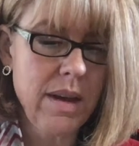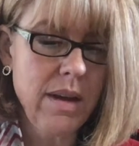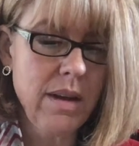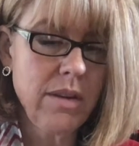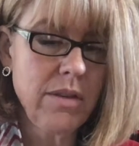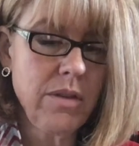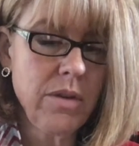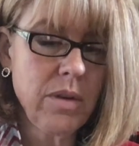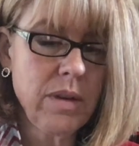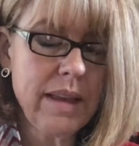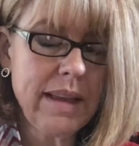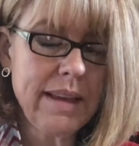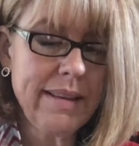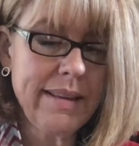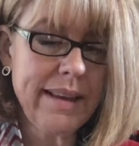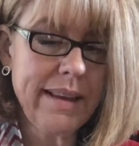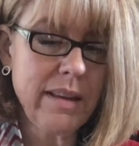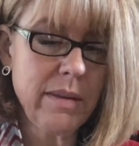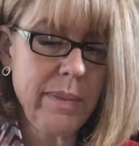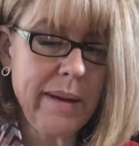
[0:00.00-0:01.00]
Julia
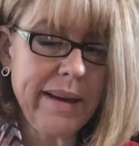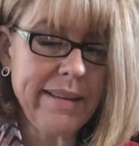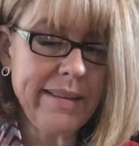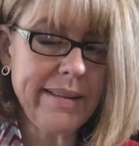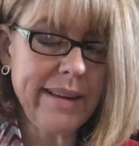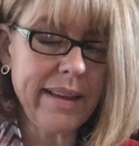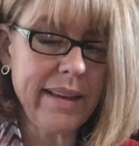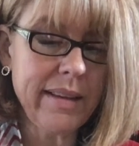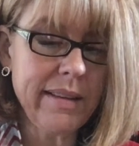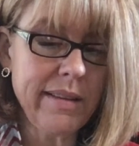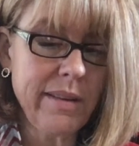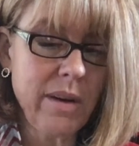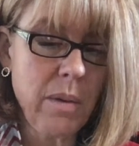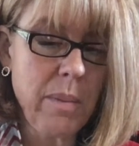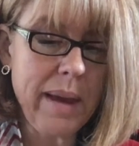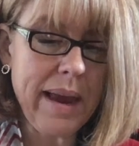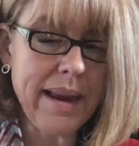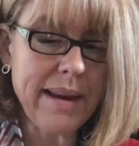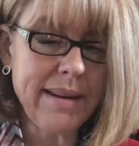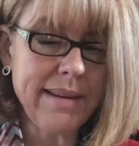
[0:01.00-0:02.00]
sits by Stella's
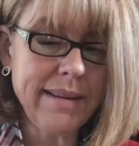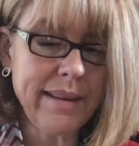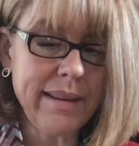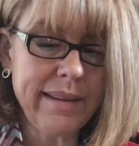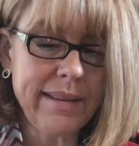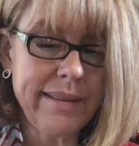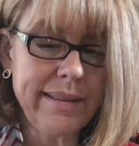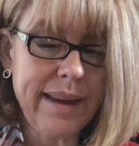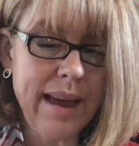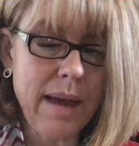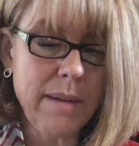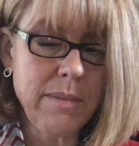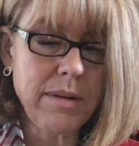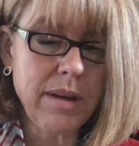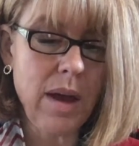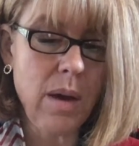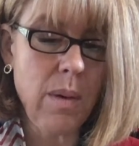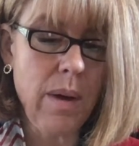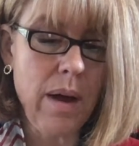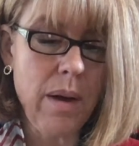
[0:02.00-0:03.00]
domain until it's time to
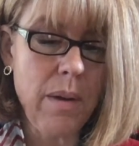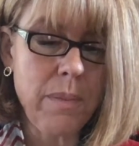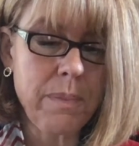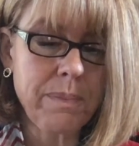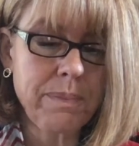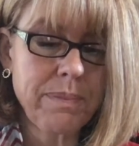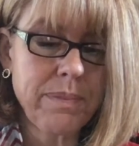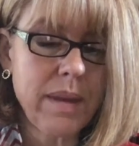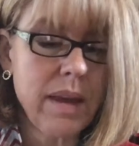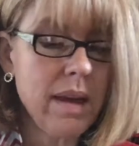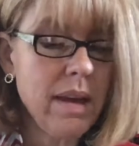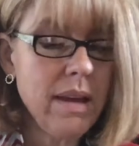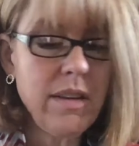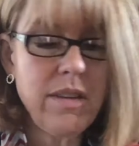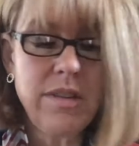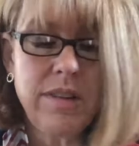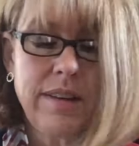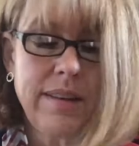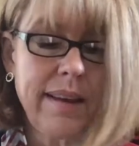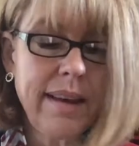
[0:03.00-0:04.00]
go home.
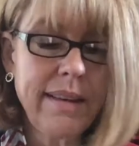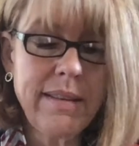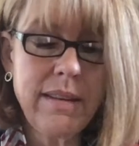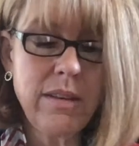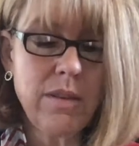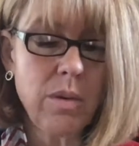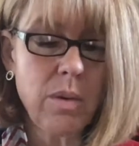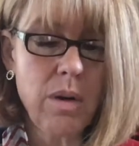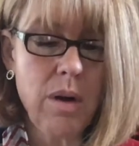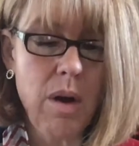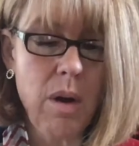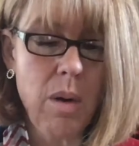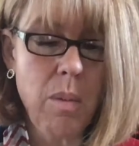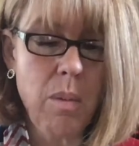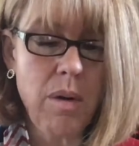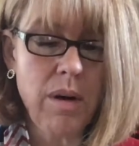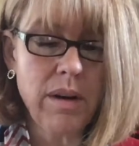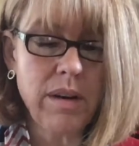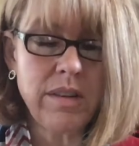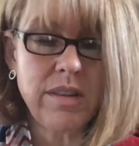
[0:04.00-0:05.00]
She doesn't do her
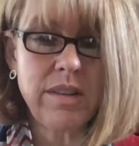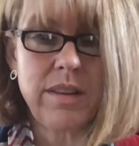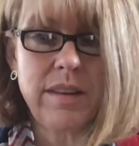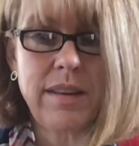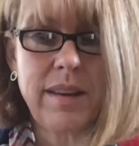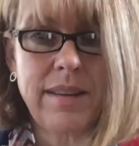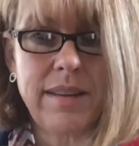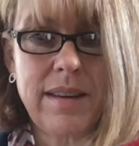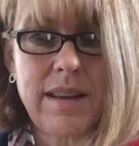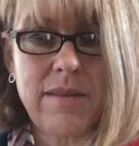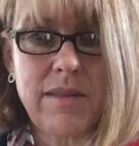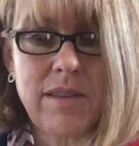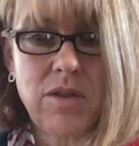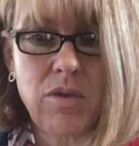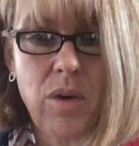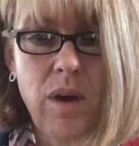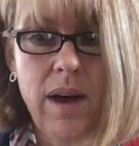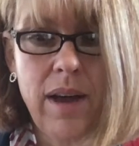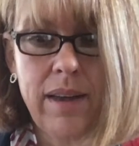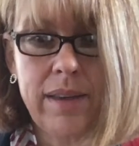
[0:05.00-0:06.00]
homework. She doesn't even
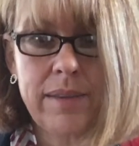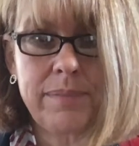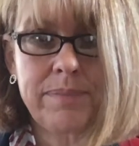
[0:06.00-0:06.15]
draw.